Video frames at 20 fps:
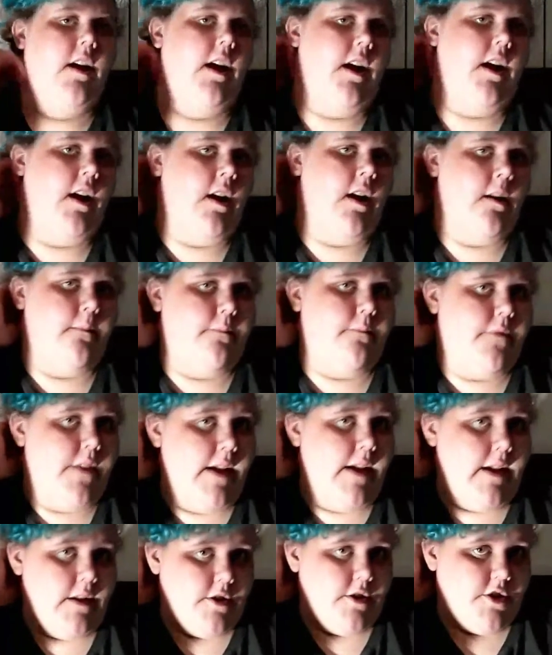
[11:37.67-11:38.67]

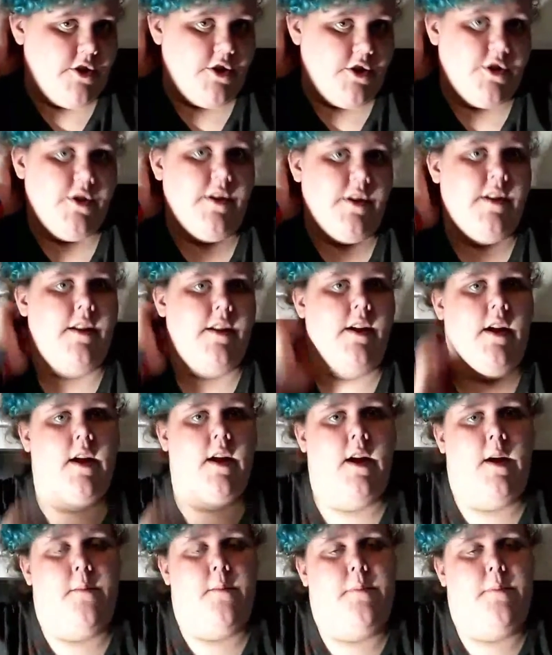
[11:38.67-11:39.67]
That should
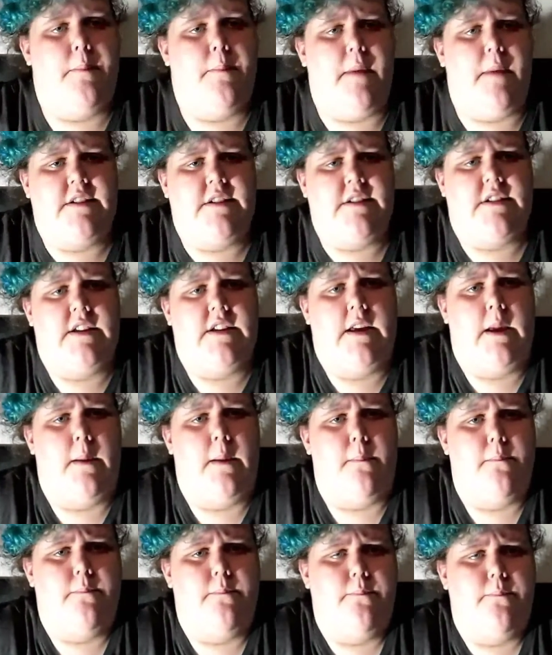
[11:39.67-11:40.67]
be basically